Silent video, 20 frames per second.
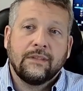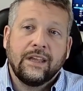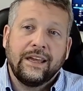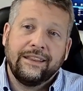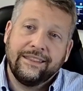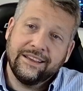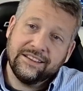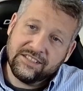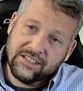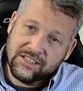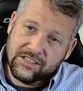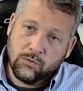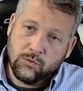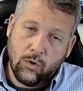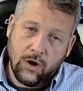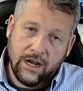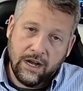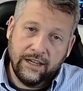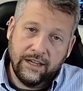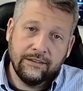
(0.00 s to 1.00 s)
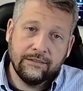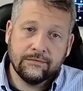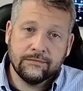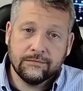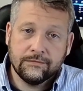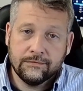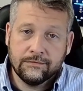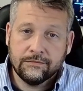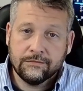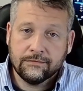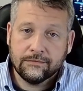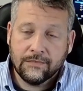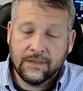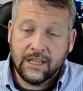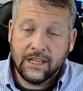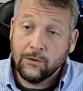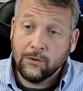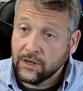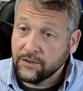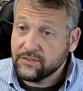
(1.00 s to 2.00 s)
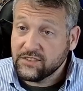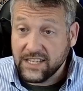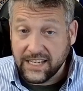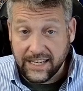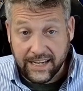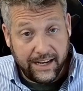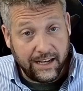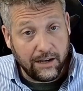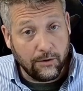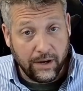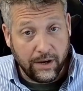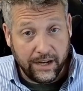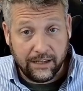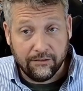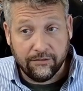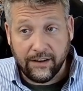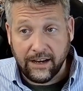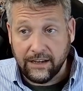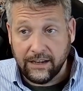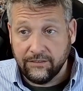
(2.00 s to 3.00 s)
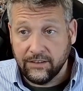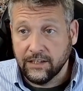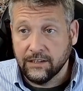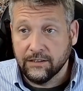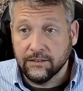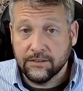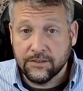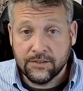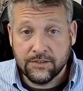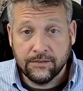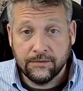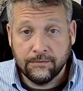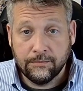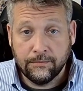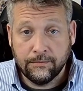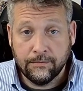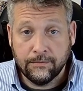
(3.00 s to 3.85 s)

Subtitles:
And this is what he would have seen anyway in 5 years.